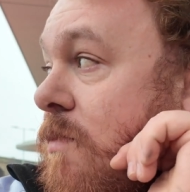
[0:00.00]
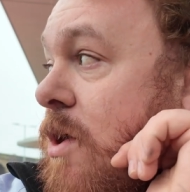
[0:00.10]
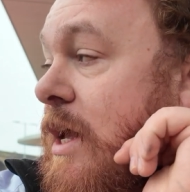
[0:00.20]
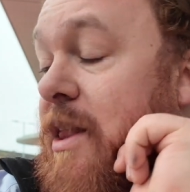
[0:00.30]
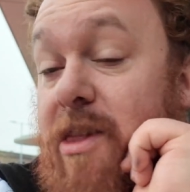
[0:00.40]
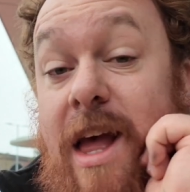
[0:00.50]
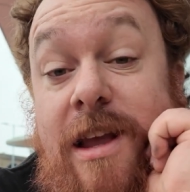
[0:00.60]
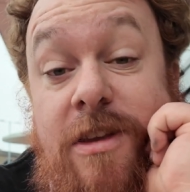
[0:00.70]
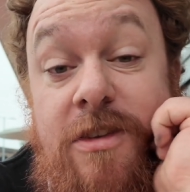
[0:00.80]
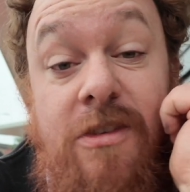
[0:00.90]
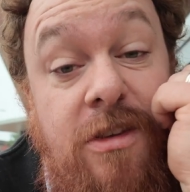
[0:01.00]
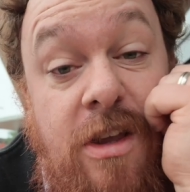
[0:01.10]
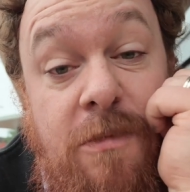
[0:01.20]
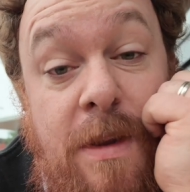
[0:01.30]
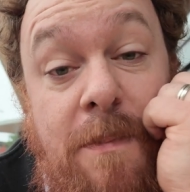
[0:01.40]
Working late
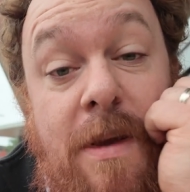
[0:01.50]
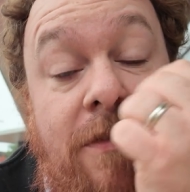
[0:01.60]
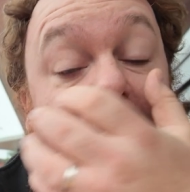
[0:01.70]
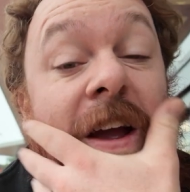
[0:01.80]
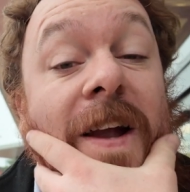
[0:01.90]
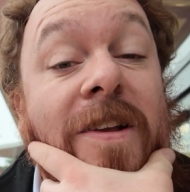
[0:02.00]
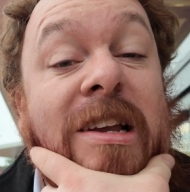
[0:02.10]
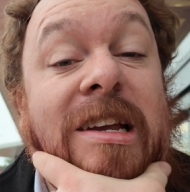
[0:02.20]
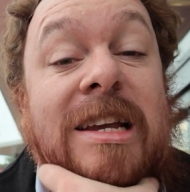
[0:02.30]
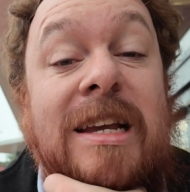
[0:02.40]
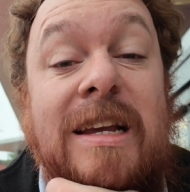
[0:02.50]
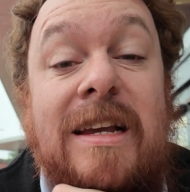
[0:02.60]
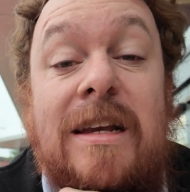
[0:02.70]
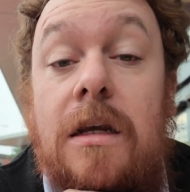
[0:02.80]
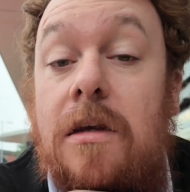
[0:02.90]
has been a bit of a change.
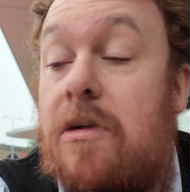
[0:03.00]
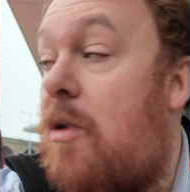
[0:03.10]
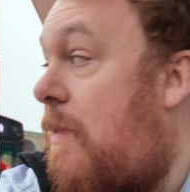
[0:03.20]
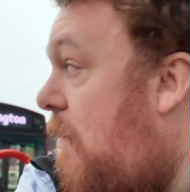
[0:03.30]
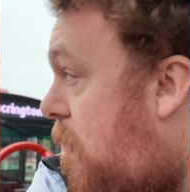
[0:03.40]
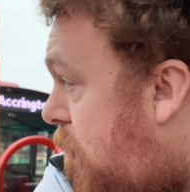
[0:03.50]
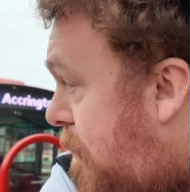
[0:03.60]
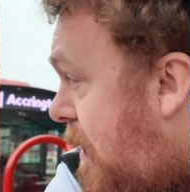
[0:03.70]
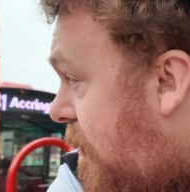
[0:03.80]
Normally I'm way on